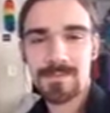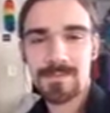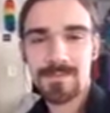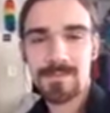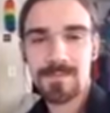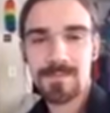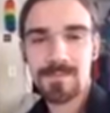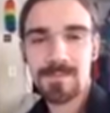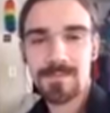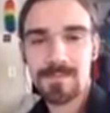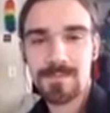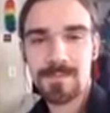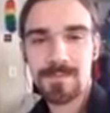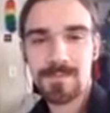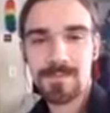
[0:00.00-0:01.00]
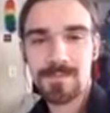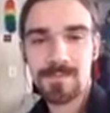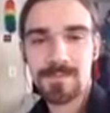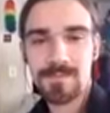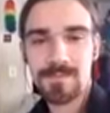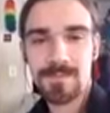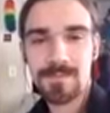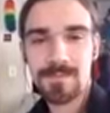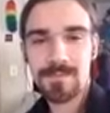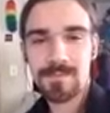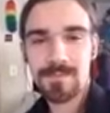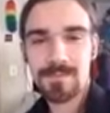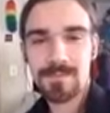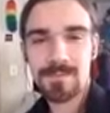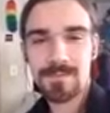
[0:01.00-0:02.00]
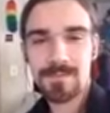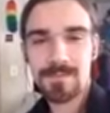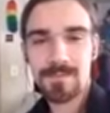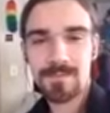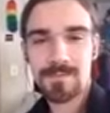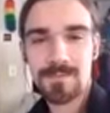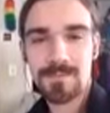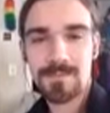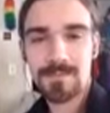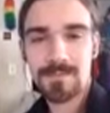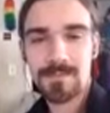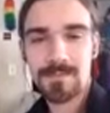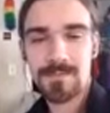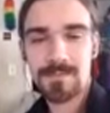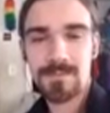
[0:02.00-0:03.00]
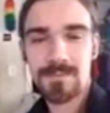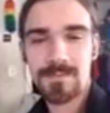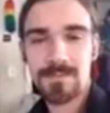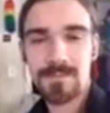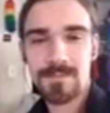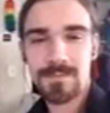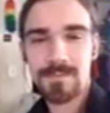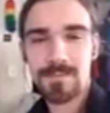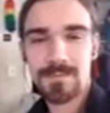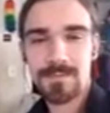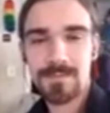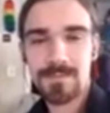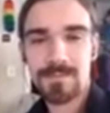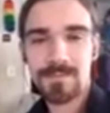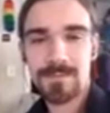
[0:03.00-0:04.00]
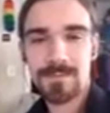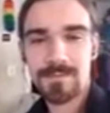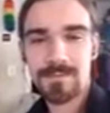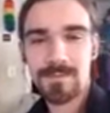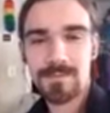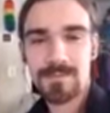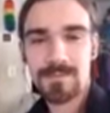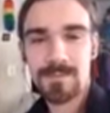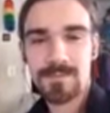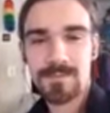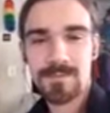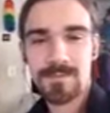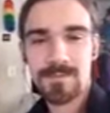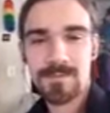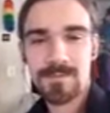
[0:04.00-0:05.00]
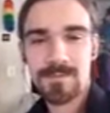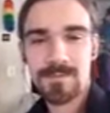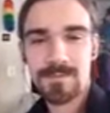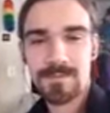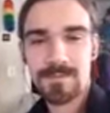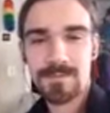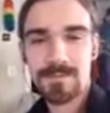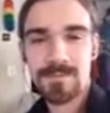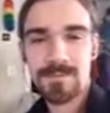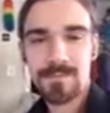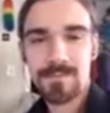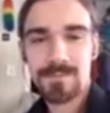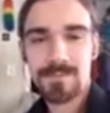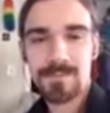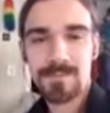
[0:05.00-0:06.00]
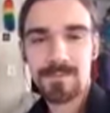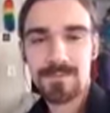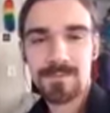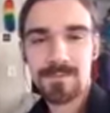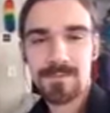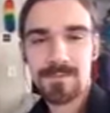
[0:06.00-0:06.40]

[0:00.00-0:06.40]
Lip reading: (not speaking)